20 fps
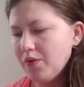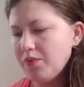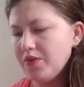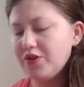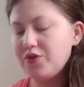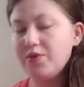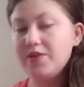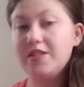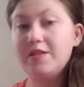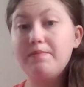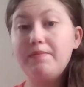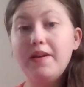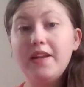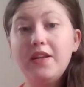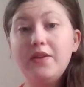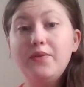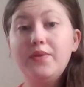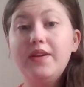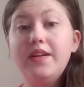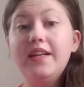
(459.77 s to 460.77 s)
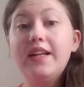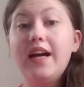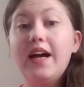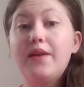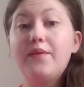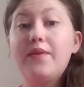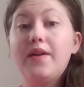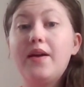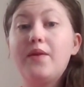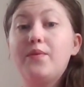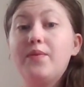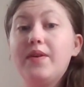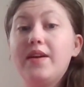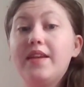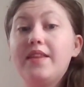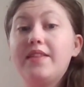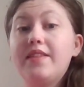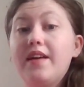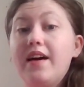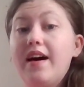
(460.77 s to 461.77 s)
Which was a buddy read I read
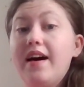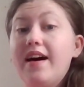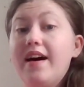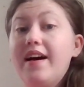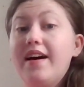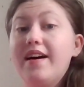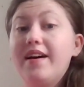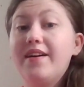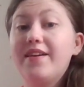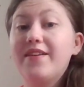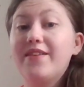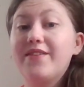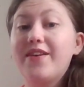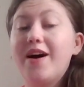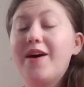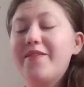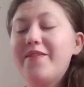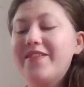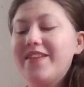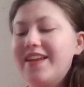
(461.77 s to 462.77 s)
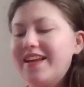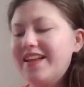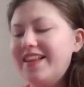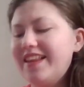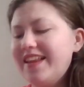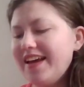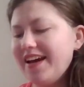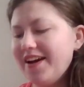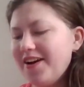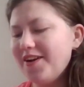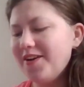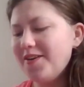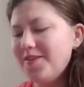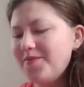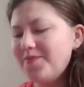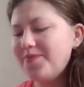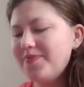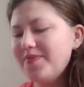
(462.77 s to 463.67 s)
with Robin and Claire.